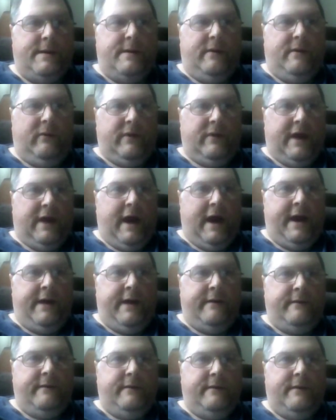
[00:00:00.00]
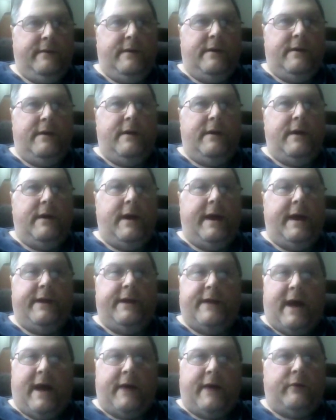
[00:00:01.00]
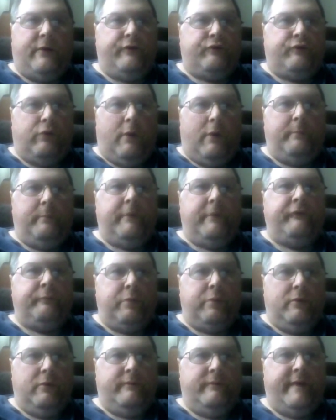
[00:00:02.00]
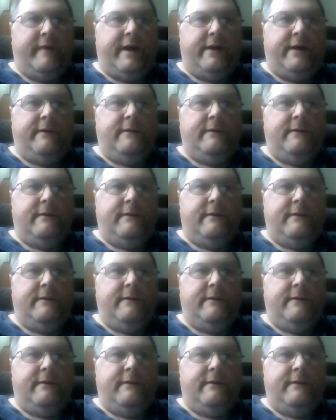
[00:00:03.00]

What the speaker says: Okay? And Donald Trump is proving,